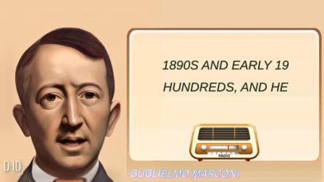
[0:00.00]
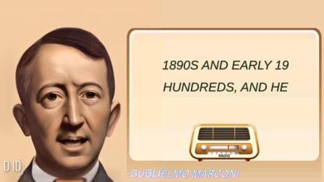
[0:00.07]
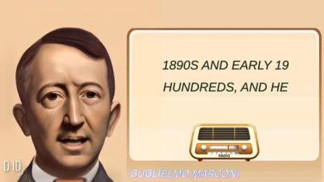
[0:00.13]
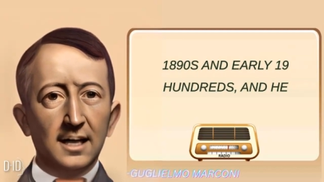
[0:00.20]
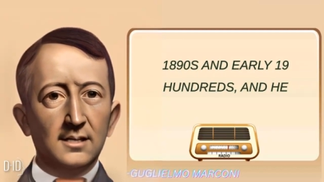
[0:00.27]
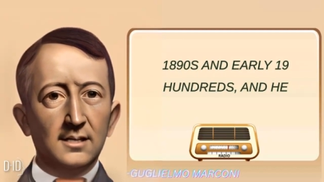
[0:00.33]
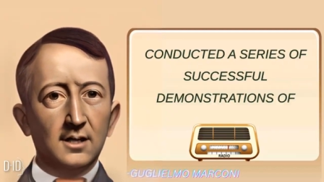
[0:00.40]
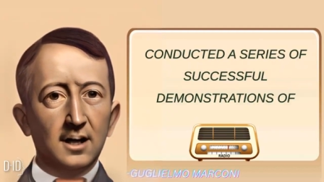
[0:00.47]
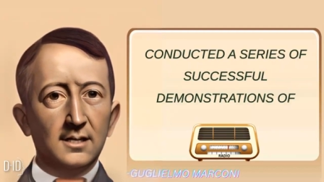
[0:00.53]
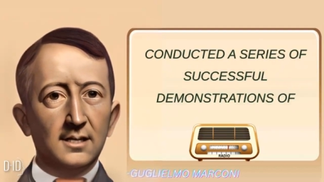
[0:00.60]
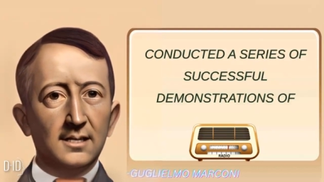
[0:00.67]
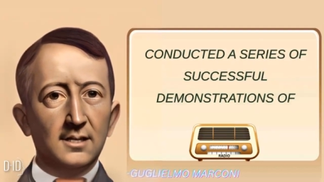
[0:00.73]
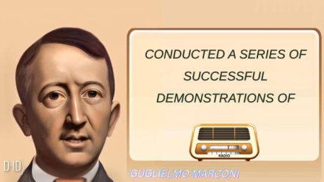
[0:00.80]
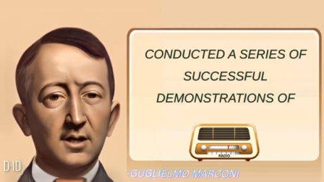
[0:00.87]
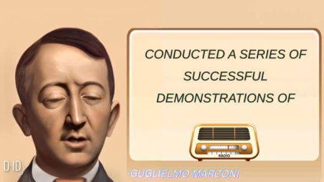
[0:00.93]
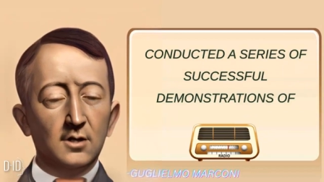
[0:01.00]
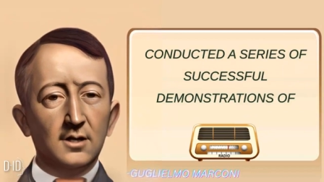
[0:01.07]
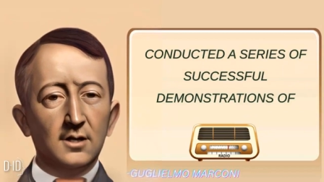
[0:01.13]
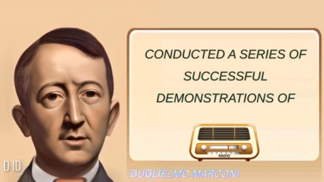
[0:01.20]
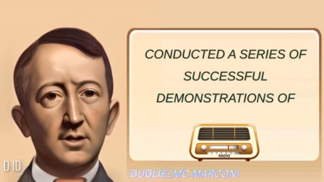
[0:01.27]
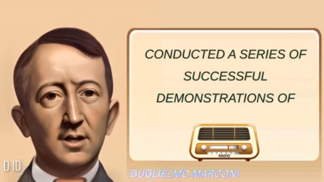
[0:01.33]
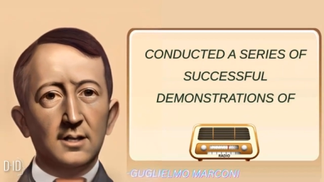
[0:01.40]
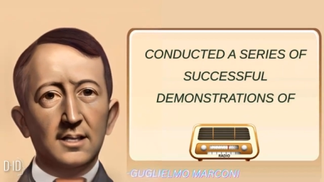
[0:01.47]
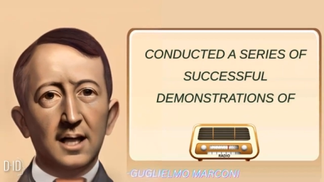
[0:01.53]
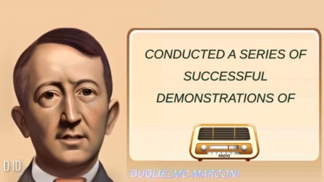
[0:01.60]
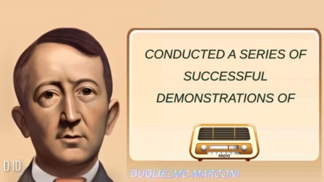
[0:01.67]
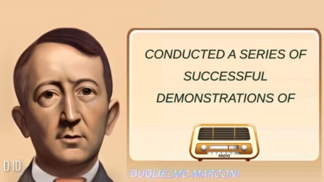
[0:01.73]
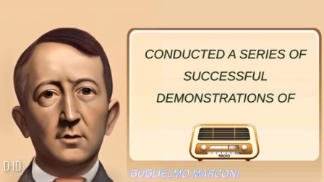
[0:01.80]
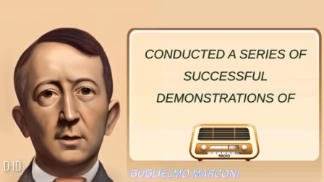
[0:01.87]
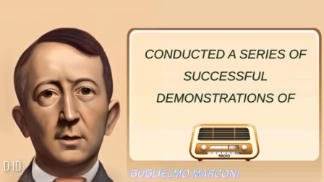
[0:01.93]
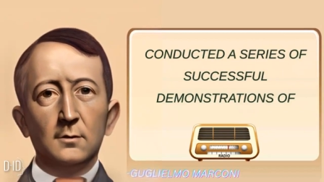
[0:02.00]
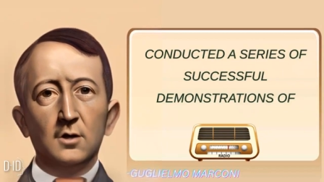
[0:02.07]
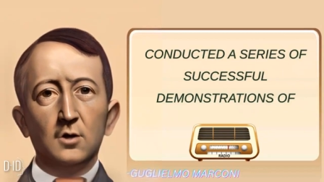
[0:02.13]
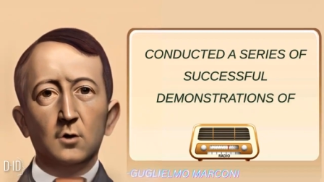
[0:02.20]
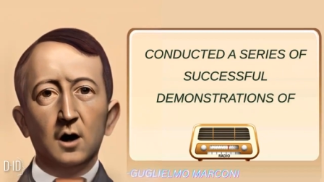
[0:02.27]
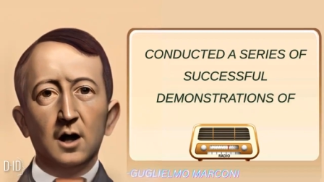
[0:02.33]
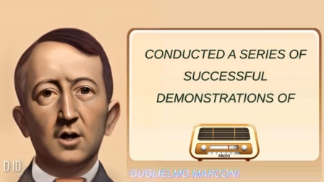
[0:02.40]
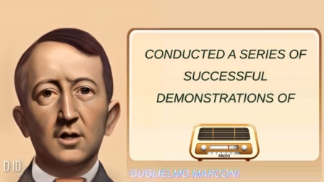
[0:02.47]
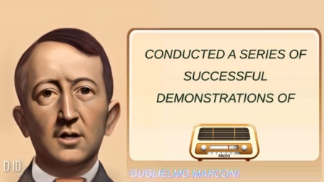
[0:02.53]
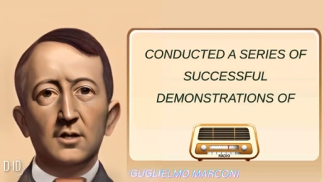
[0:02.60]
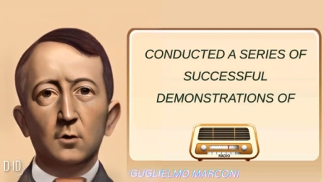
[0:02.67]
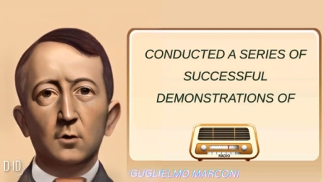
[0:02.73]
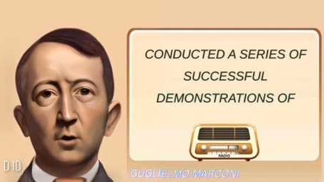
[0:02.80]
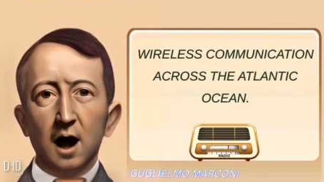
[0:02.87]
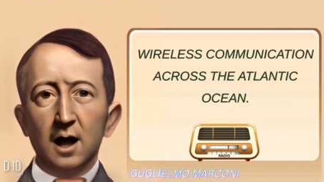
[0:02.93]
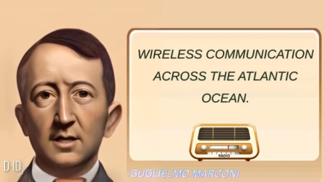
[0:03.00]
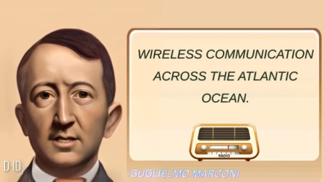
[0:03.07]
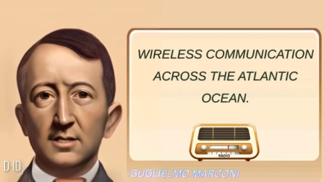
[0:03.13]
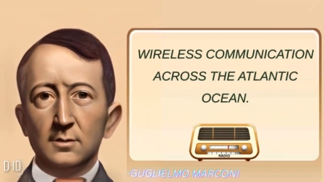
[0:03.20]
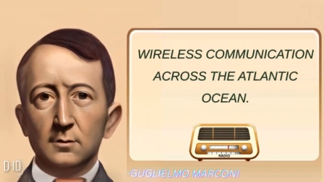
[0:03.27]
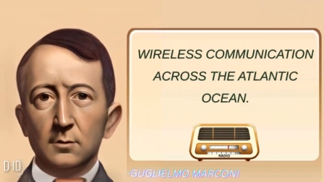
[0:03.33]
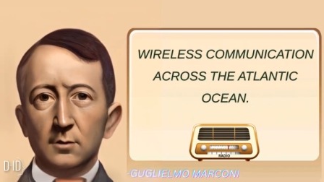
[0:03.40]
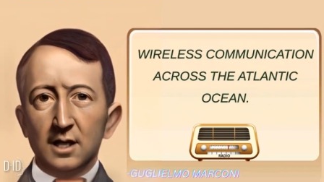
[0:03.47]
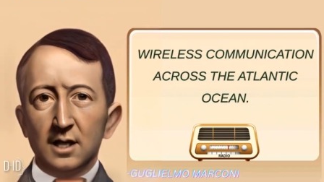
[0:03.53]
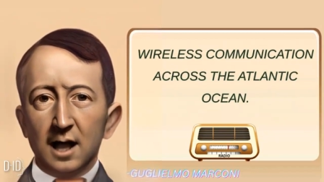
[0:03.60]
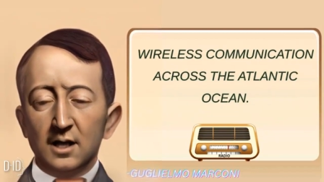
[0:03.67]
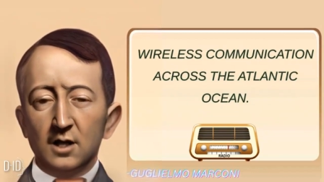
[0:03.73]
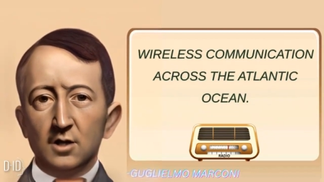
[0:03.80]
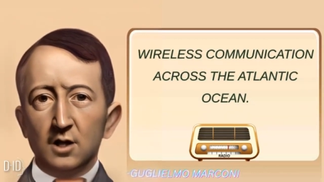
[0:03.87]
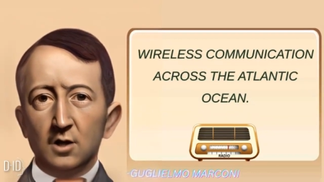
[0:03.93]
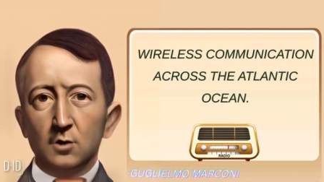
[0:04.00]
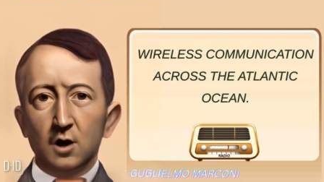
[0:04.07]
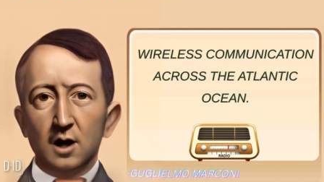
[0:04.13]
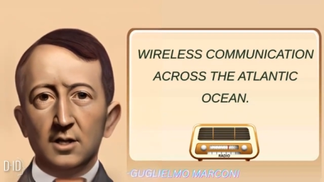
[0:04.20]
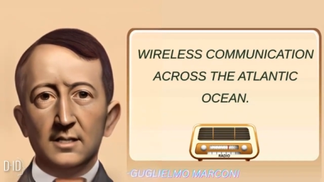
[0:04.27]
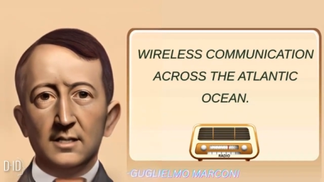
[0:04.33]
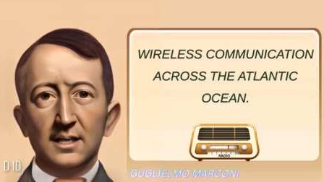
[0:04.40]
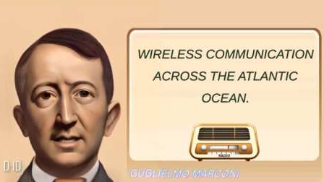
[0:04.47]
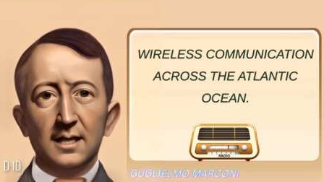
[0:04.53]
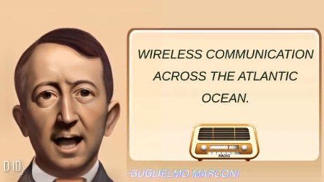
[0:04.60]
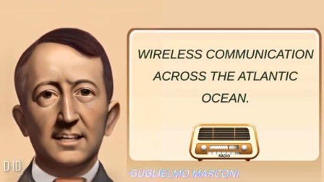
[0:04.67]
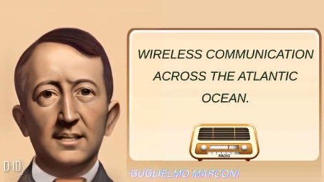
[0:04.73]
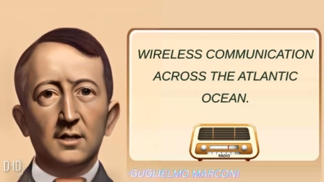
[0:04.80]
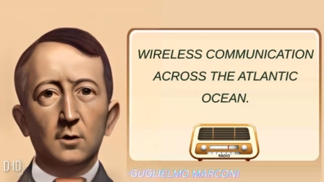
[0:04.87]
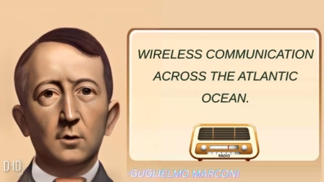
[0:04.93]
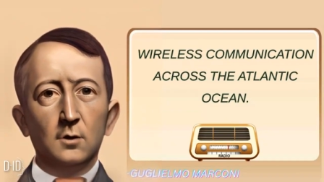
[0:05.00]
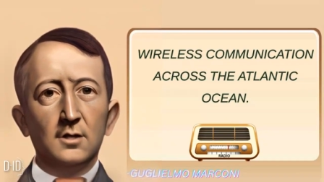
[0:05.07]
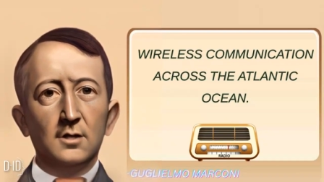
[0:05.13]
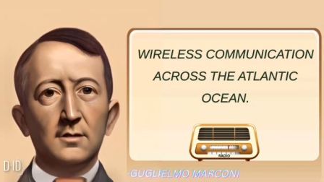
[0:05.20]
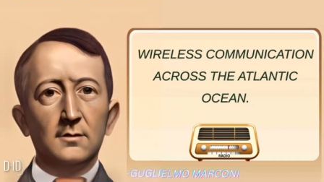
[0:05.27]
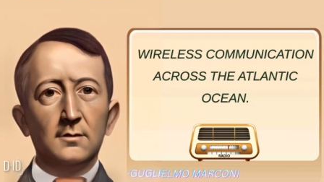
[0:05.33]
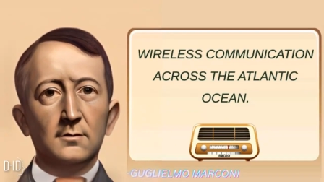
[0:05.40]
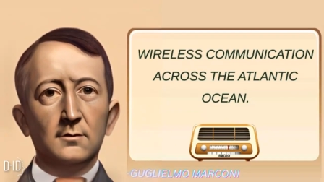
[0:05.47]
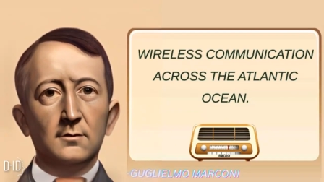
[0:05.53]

and he conducted a series of successful demonstrations of wireless communication across the Atlantic Ocean.